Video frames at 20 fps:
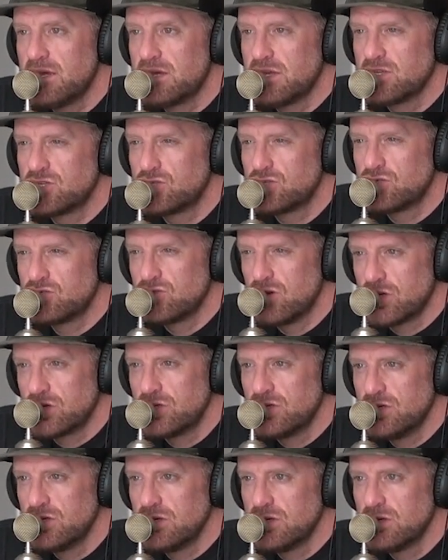an
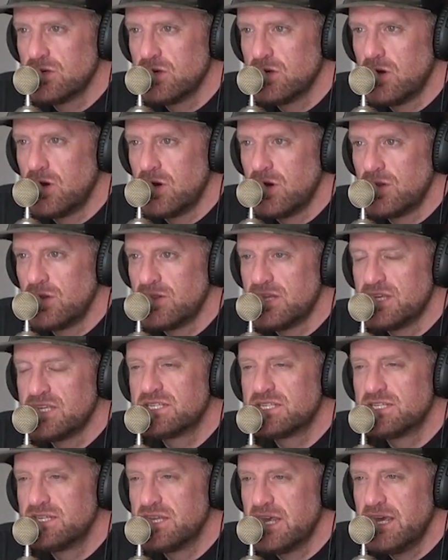instructor on
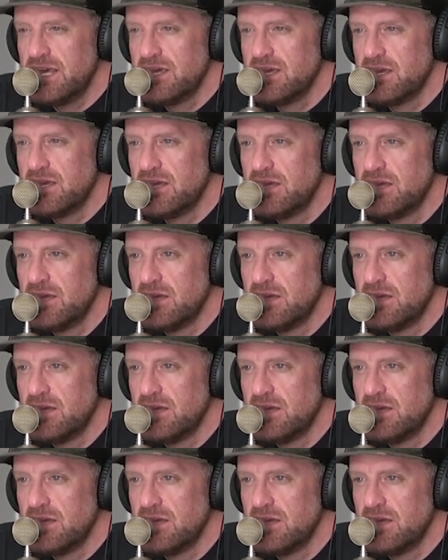this day